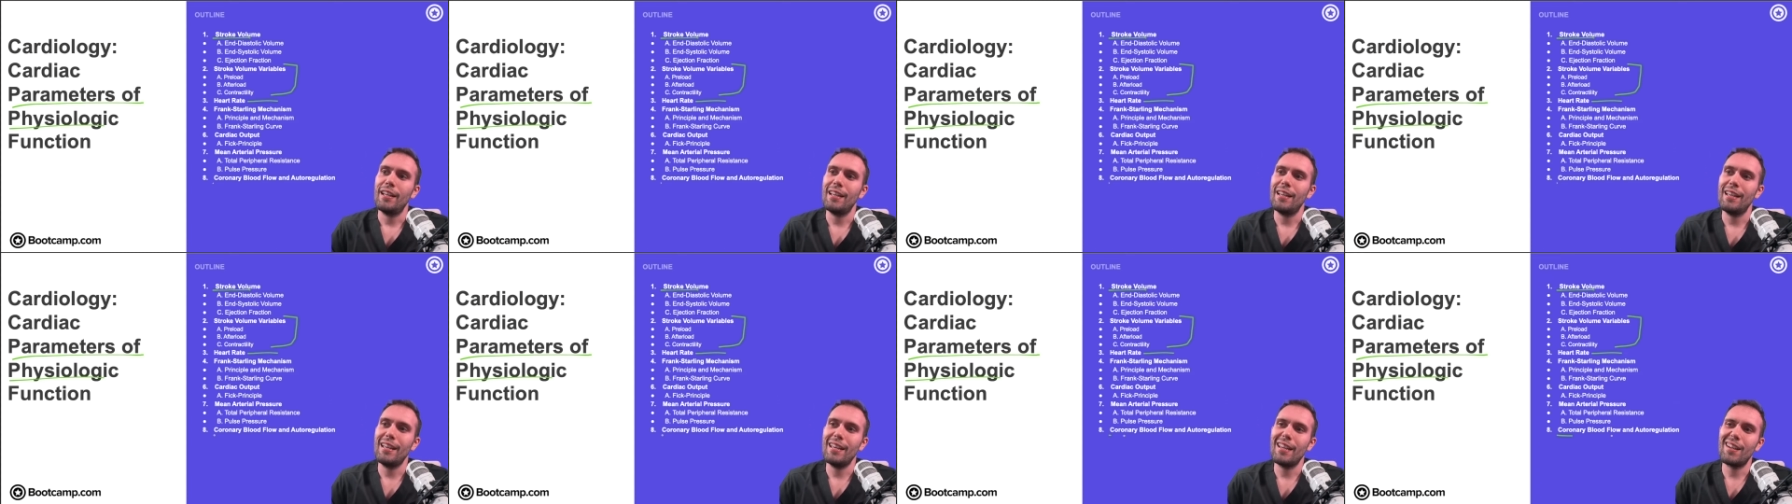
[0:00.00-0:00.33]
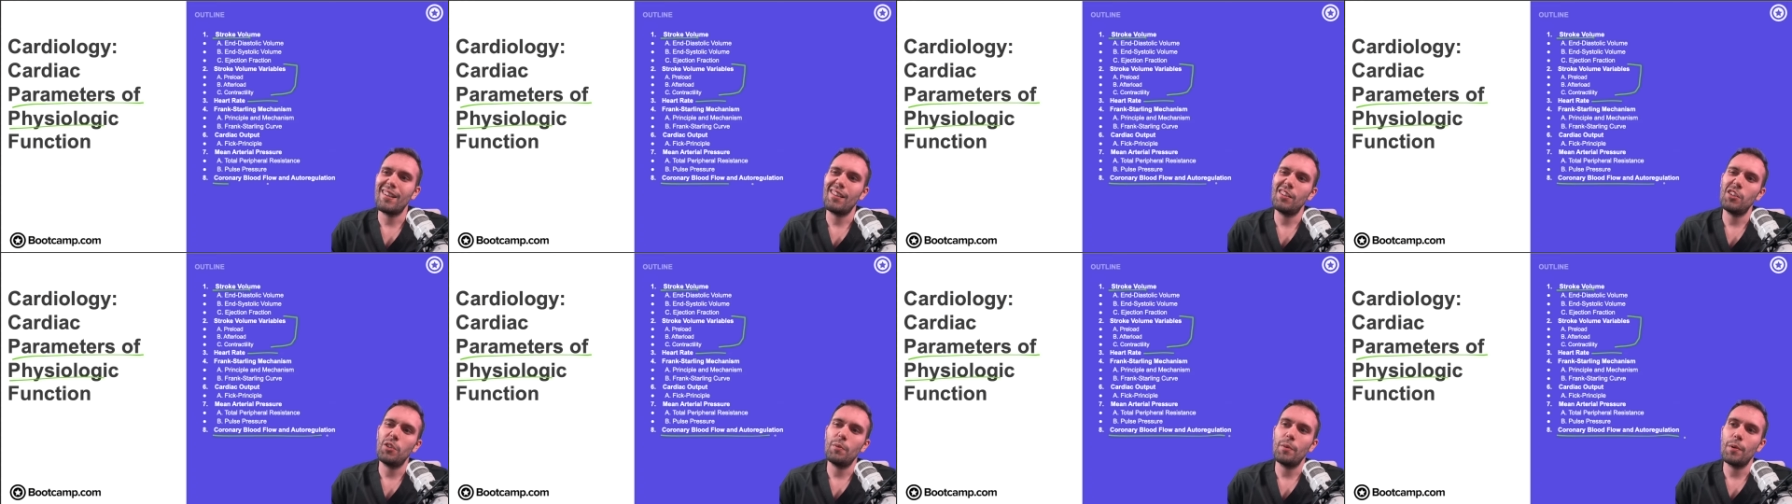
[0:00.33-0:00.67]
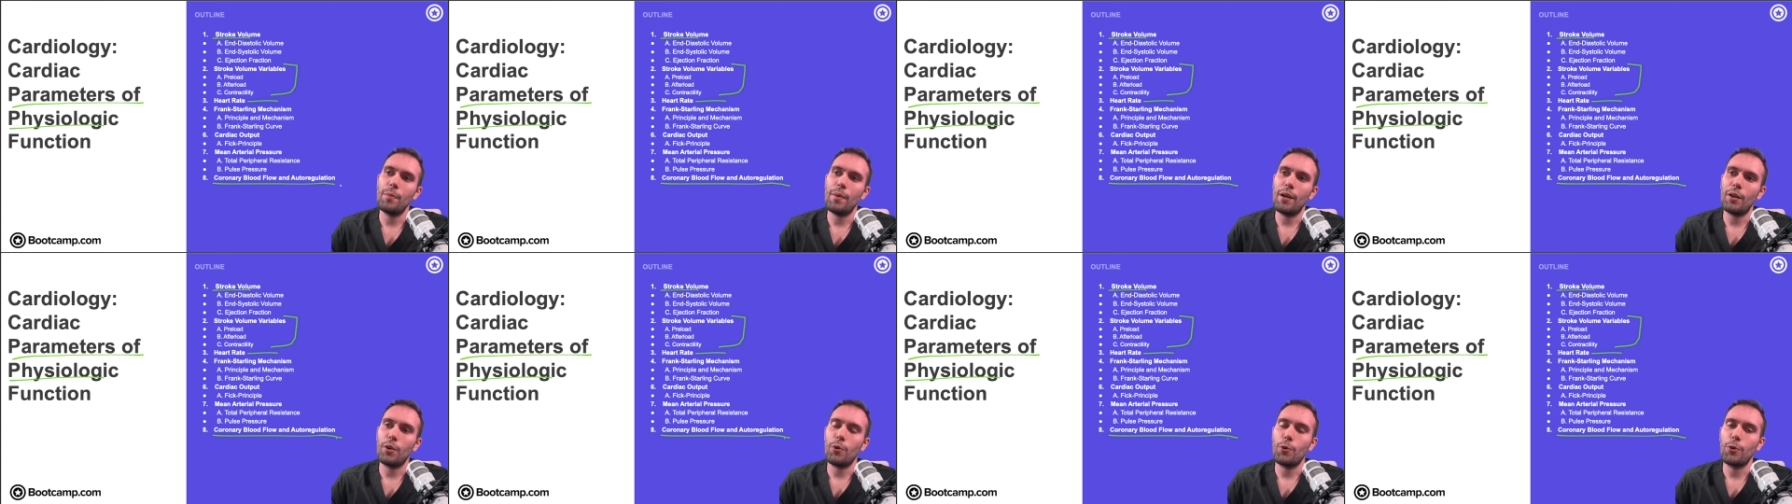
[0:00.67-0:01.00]
and a little bit
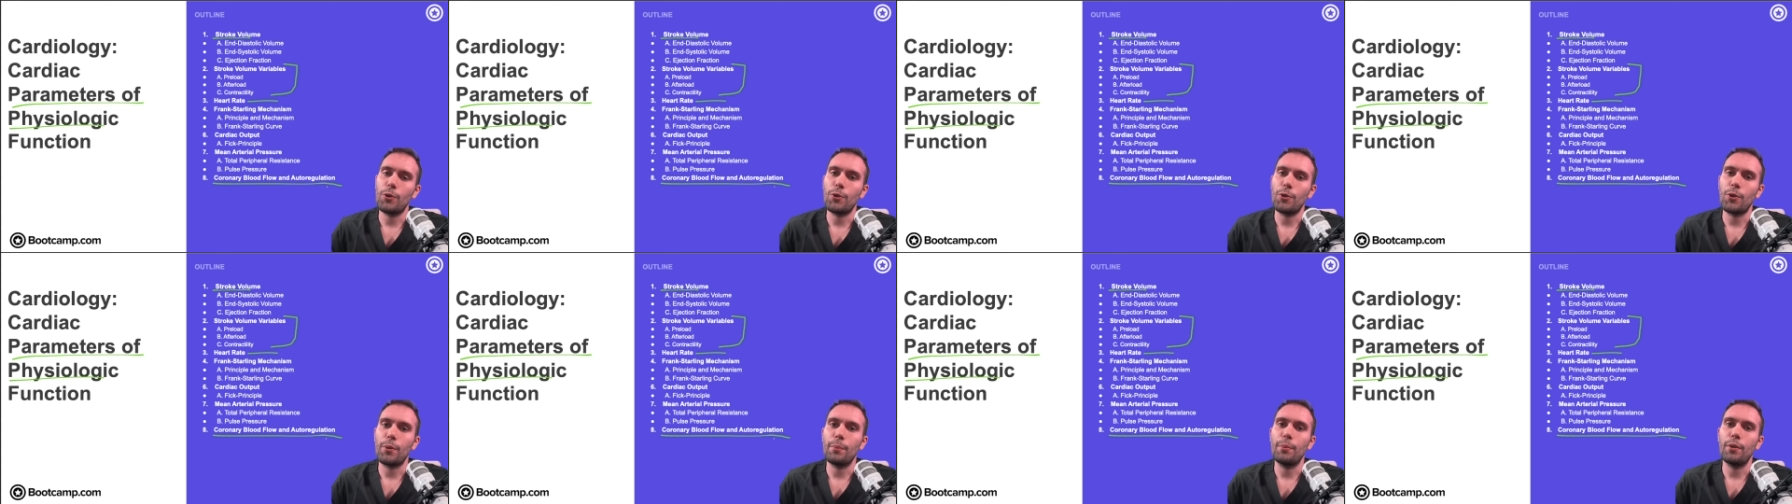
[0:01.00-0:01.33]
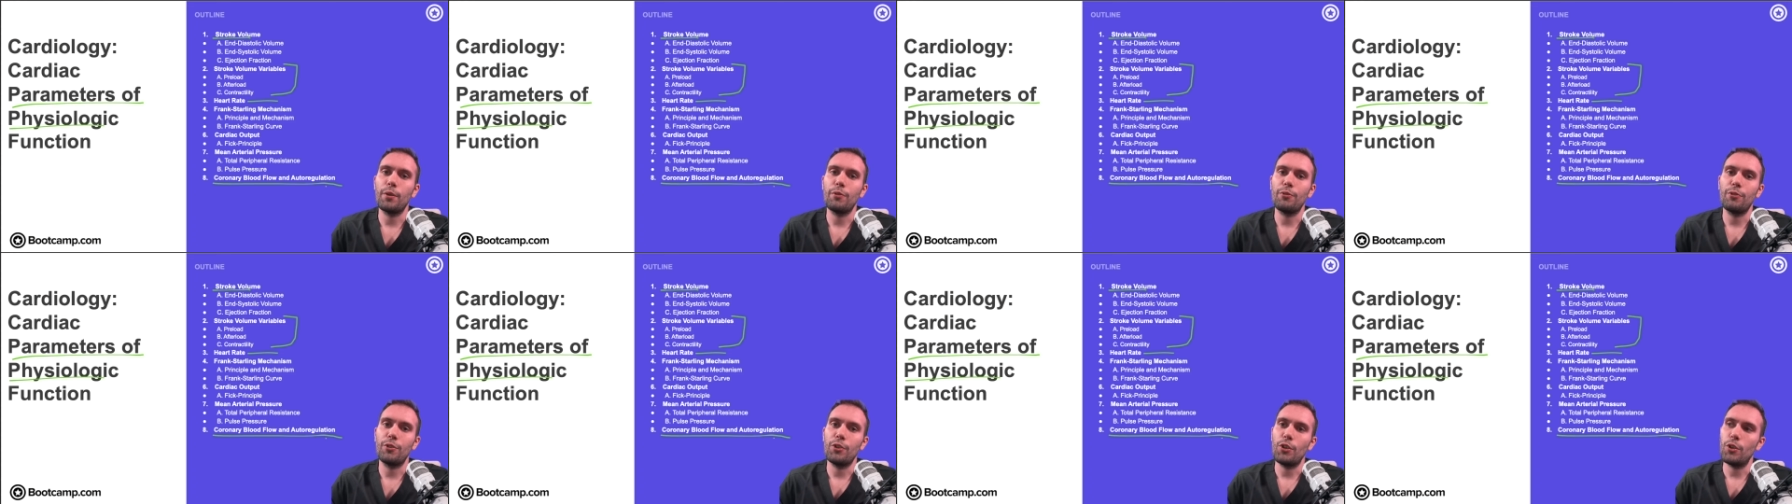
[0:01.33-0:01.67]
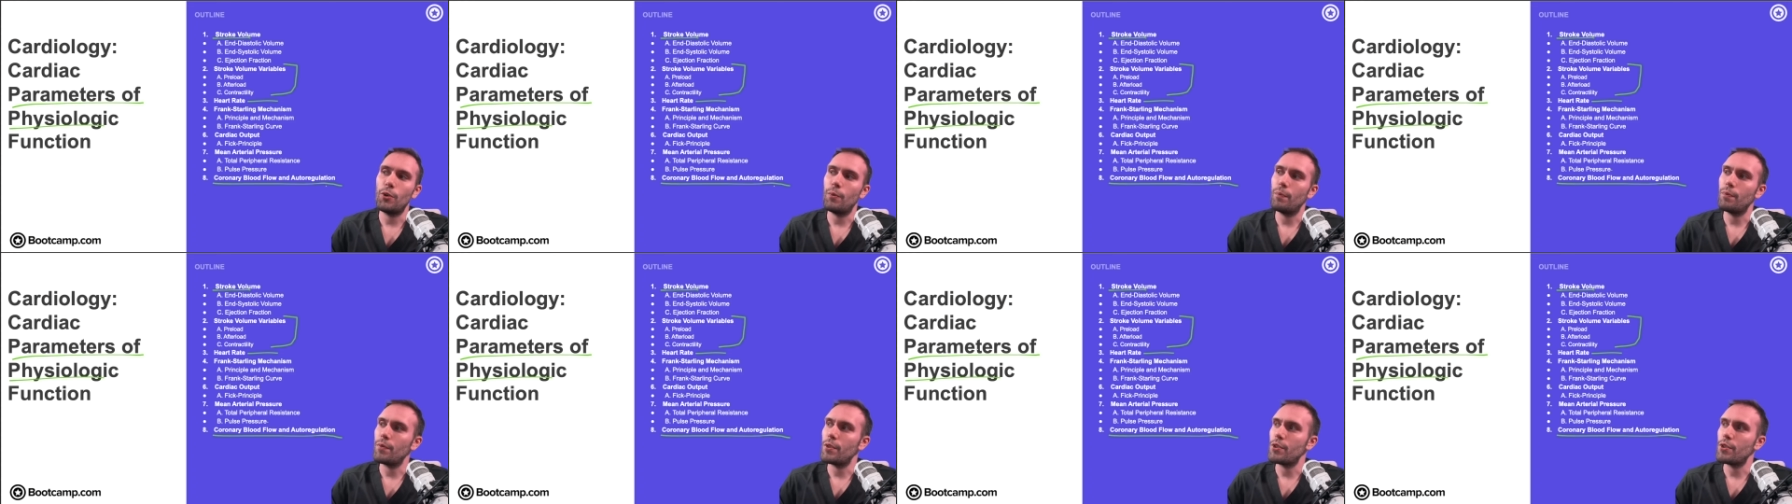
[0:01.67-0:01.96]
about coronary blood flow.